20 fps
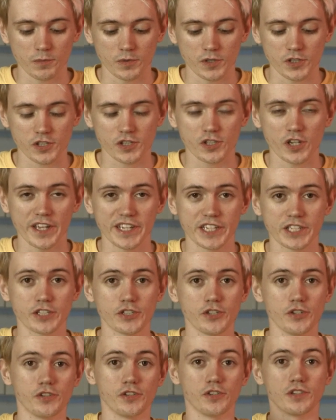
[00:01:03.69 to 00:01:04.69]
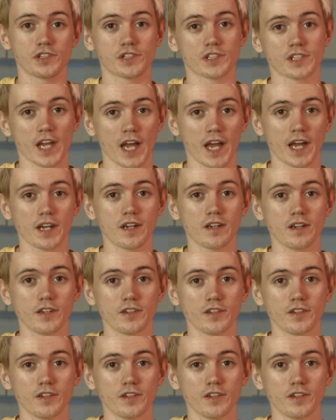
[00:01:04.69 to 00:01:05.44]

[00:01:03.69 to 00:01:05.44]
which takes you to scan.